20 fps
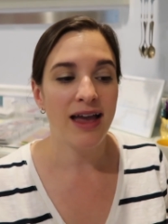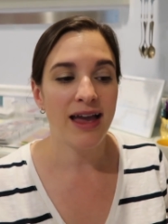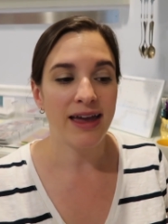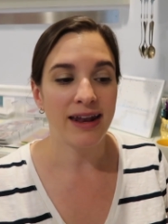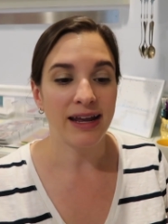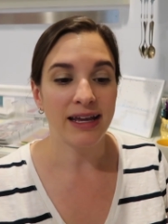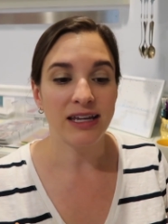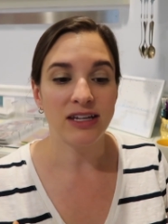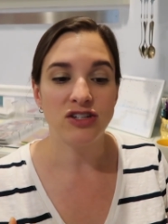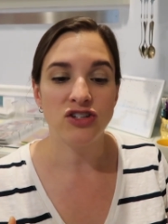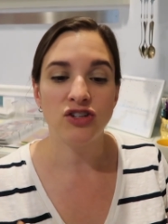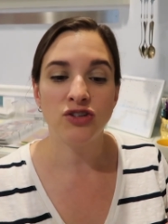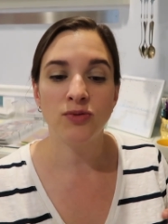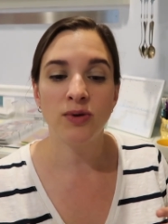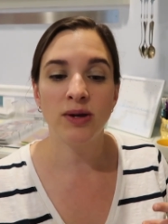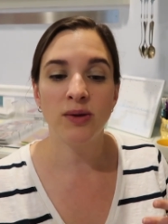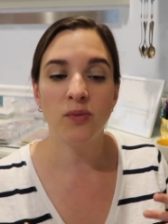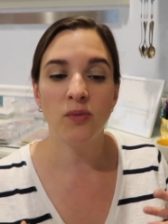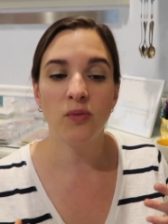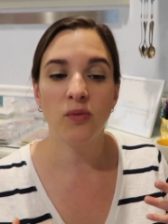and I can
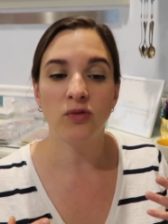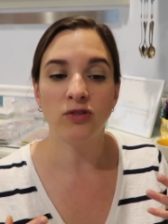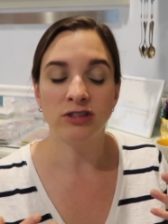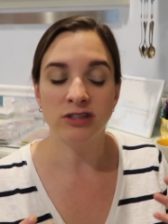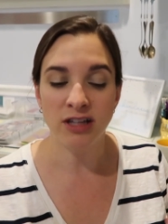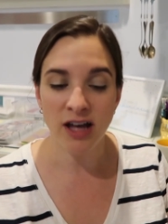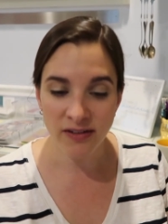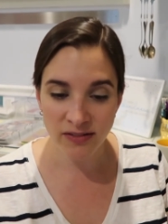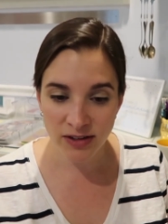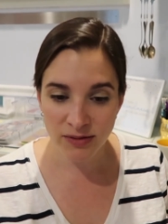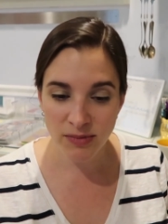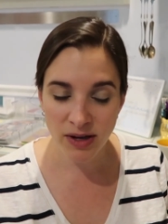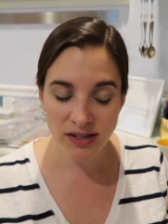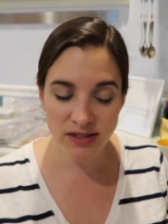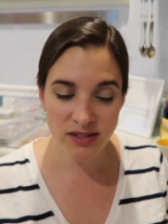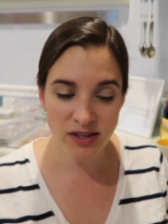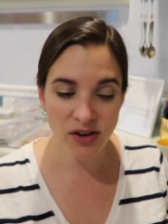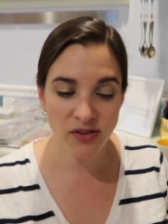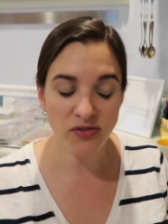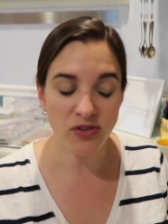do it loving
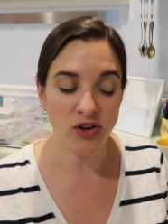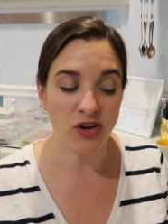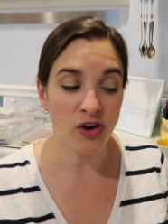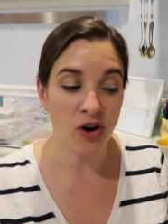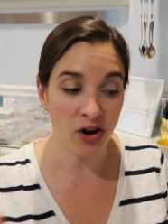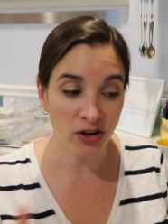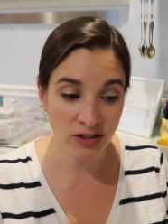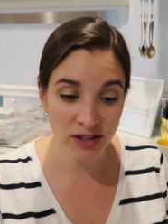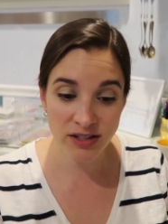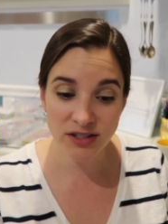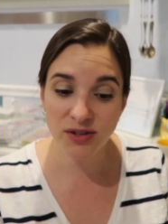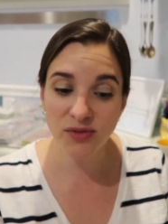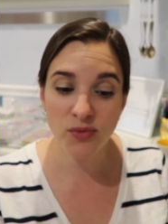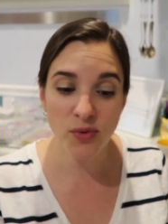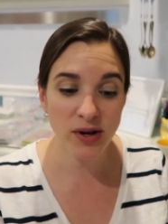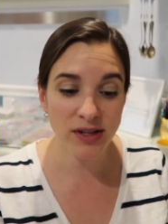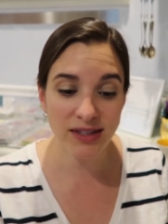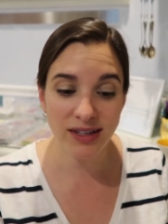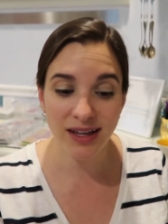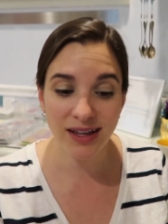myself regardless
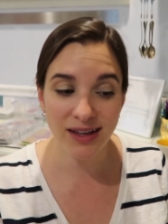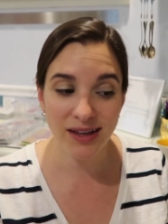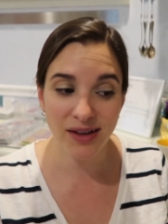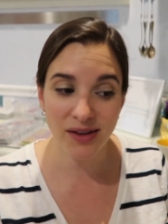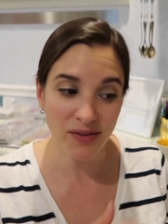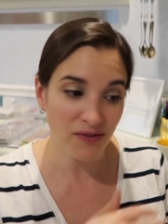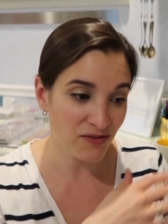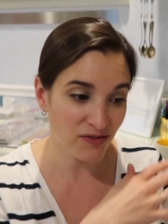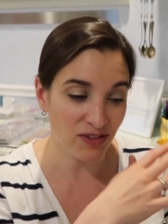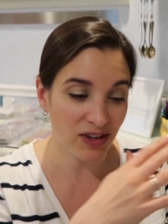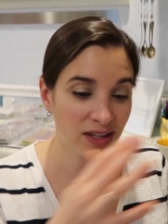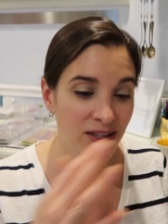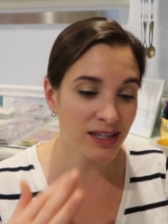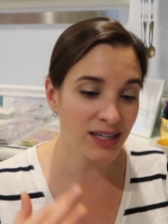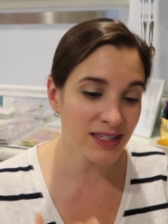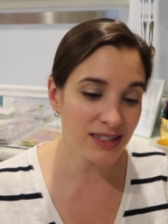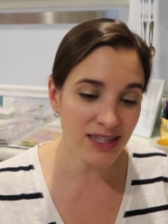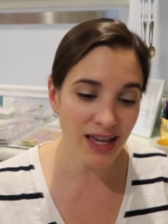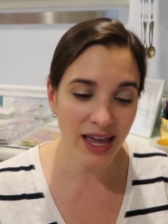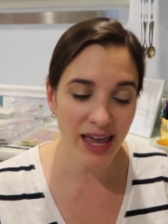of what
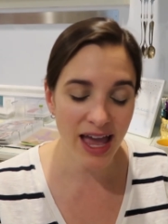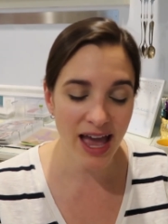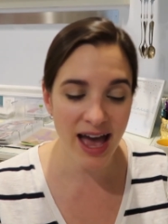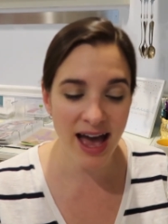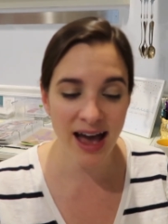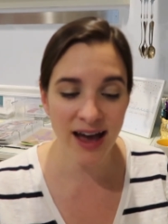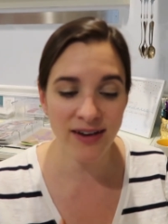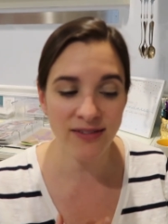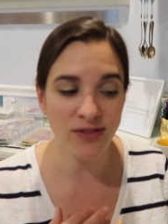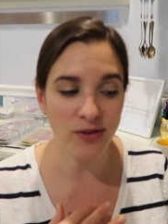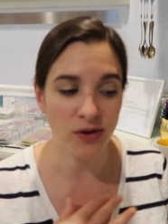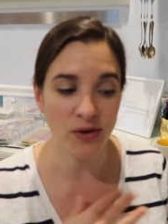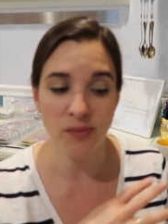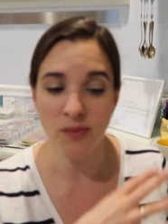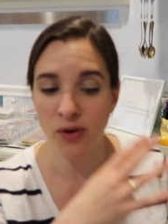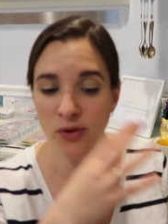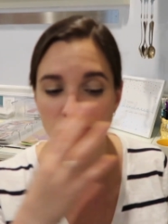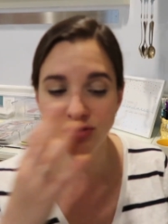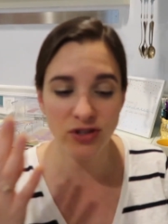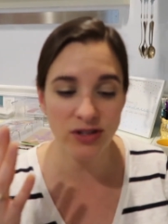feelings I have or
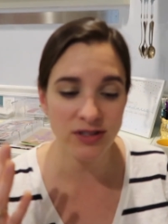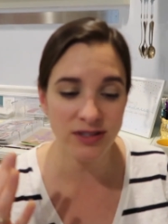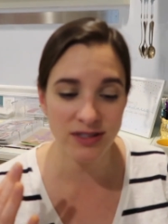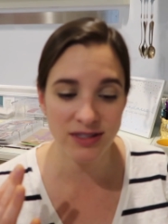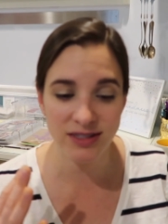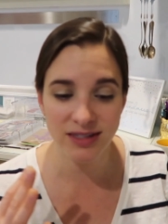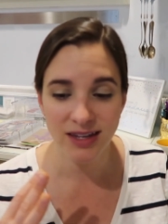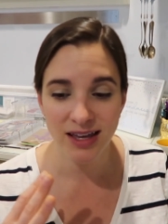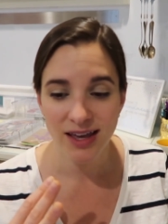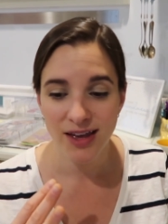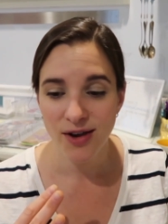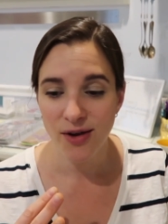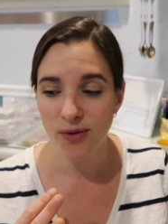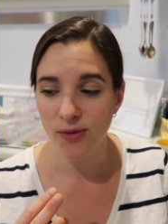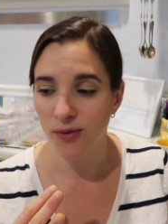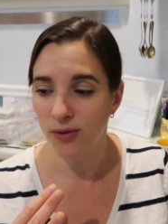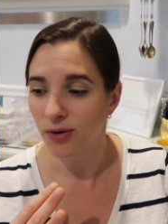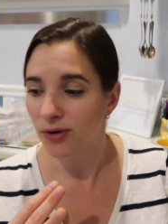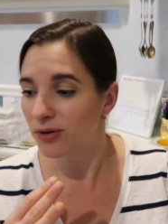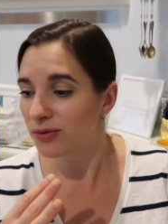emotions
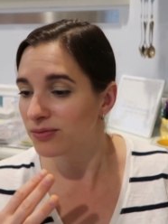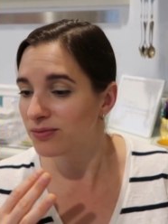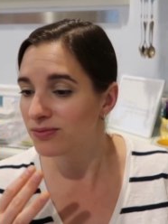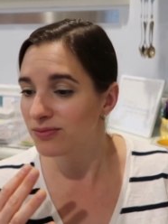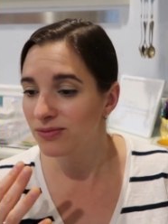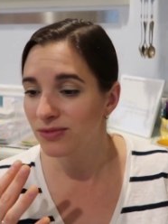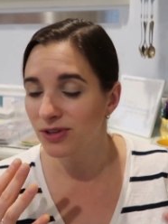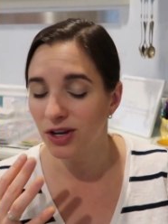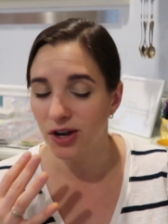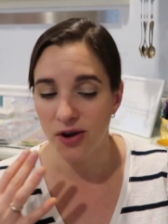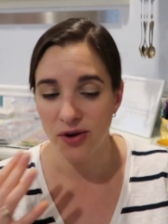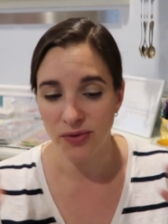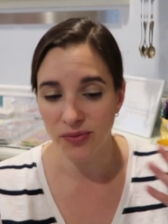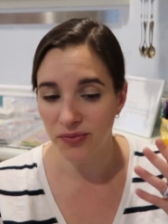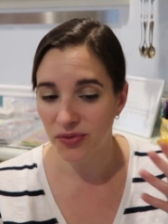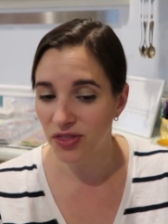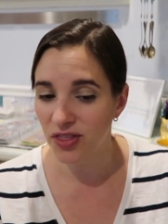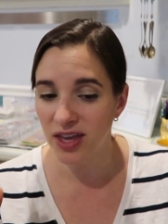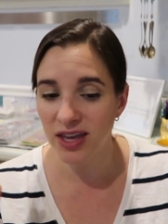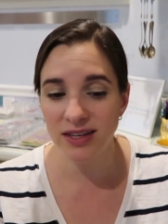or, you know,
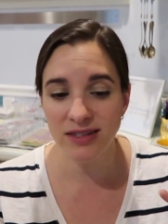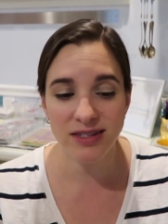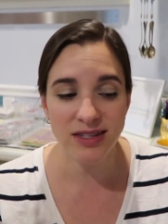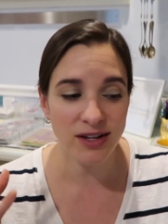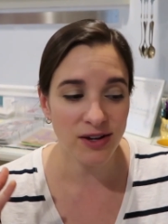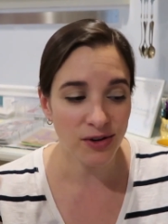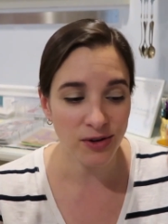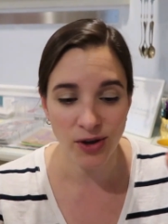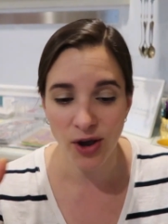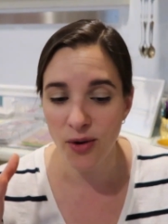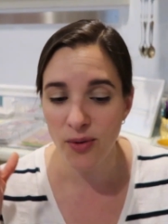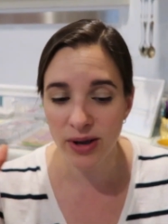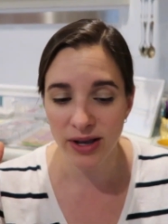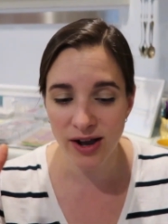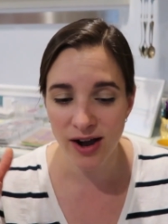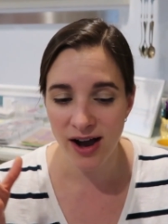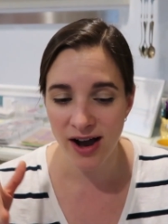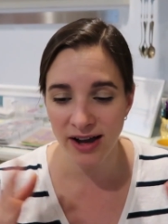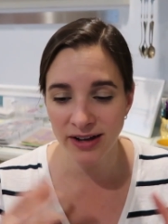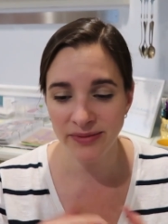things that are going
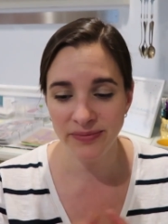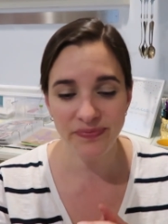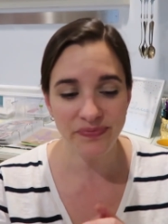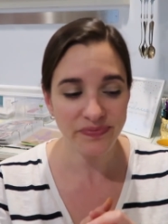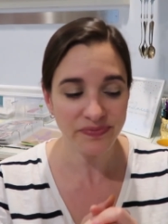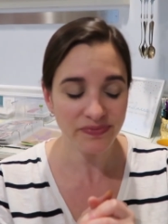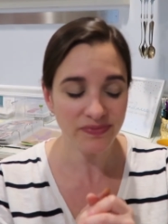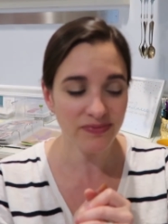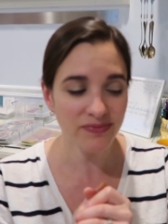on.